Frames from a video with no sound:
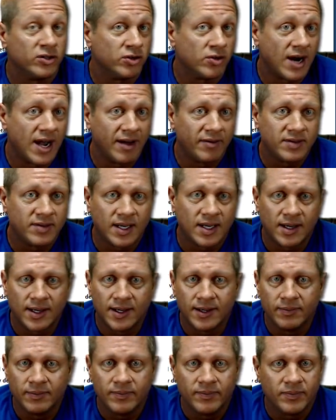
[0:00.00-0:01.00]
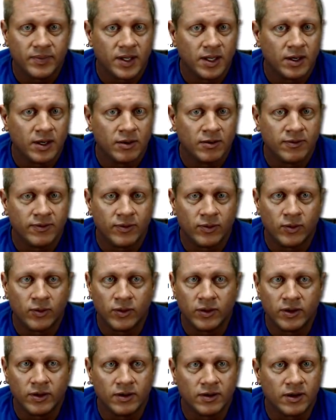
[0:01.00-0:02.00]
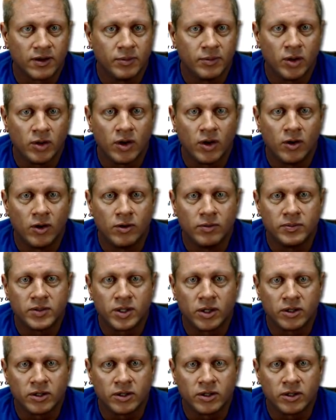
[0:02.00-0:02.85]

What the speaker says: so drive time, for your commute home.